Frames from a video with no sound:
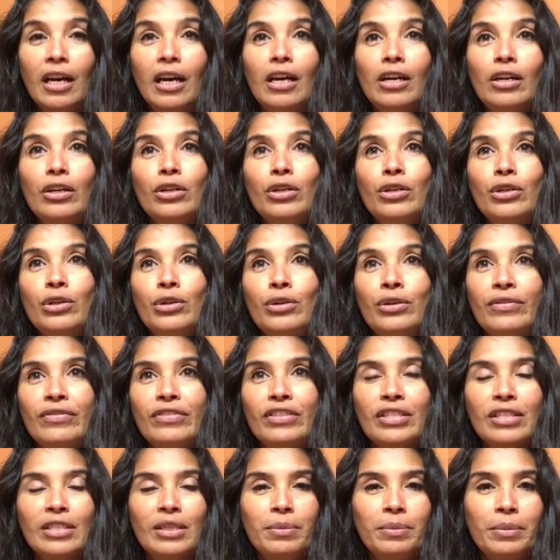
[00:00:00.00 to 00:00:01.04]
Oh, if
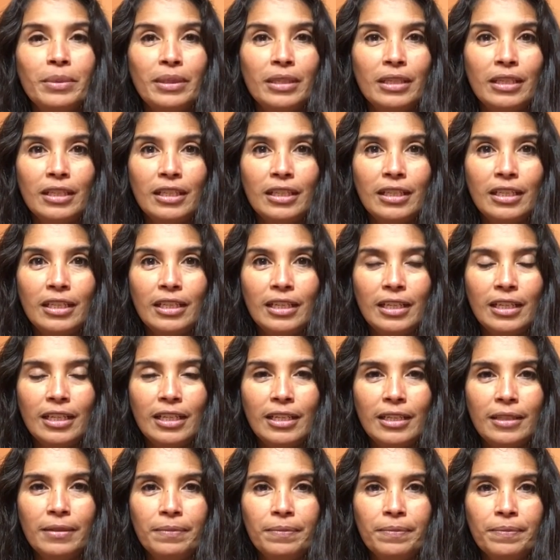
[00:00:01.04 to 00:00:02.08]
somebody
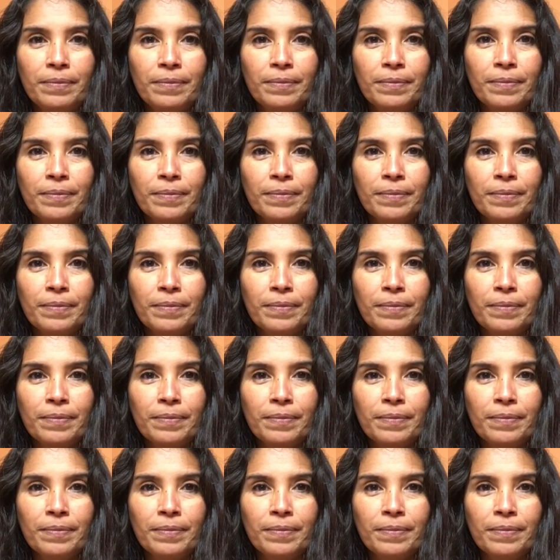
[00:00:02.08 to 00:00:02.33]
um,